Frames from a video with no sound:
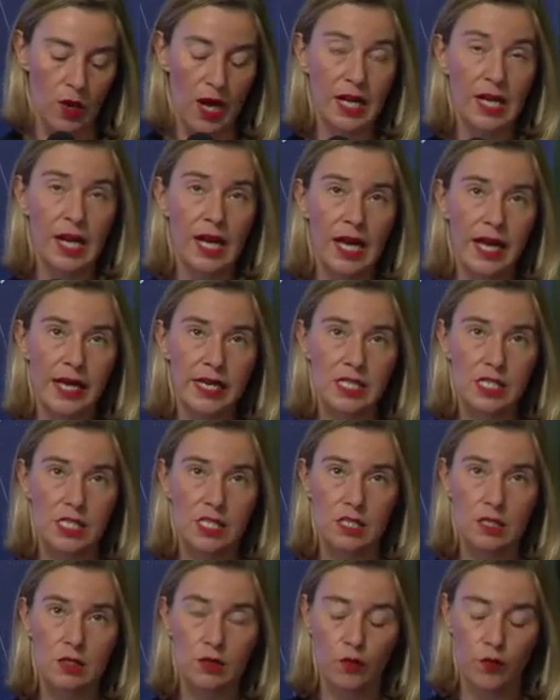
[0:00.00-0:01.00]

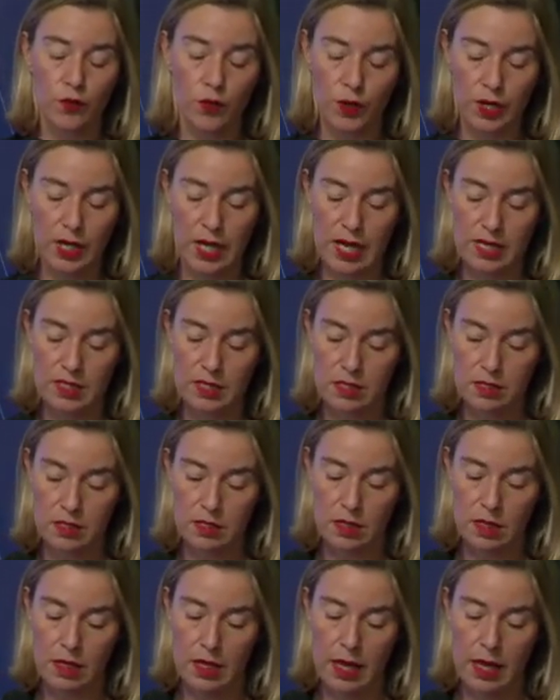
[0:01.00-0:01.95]
analyze, forecast,